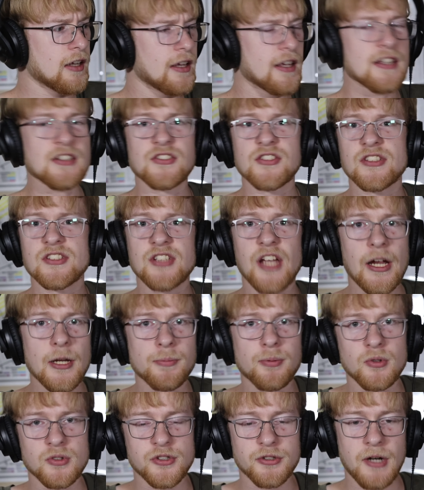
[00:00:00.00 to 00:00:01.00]
his
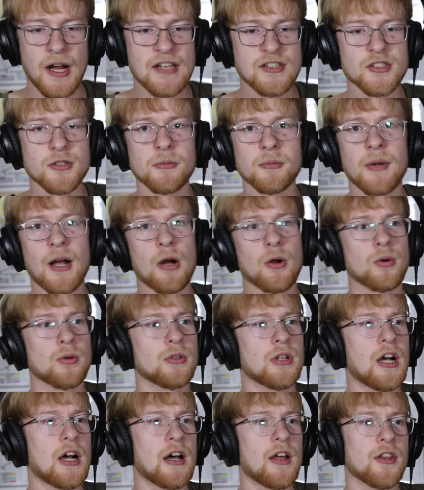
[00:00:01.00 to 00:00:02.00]
disciples are asking about
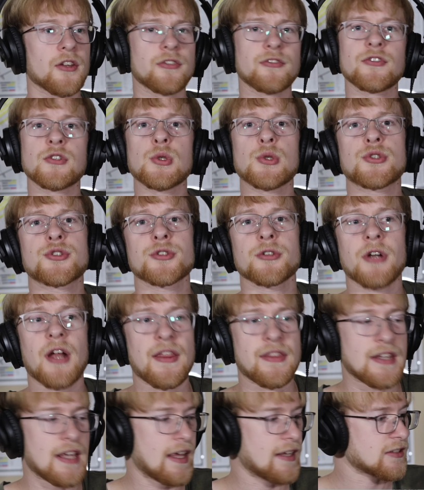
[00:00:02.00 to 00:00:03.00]
the future
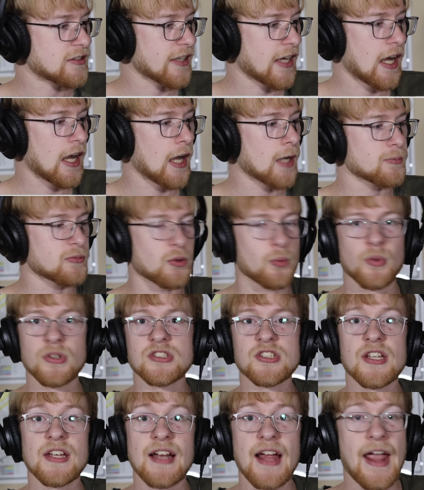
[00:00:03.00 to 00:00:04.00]
and the end times and what's
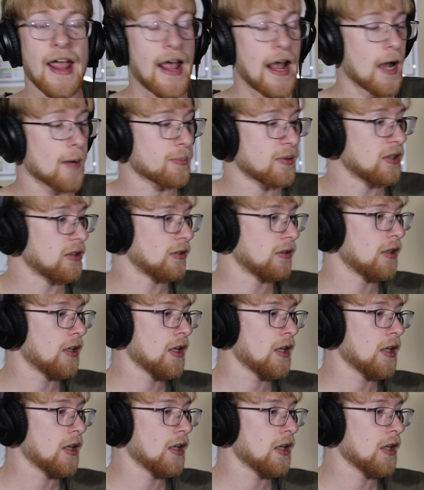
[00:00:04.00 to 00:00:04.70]
going to happen.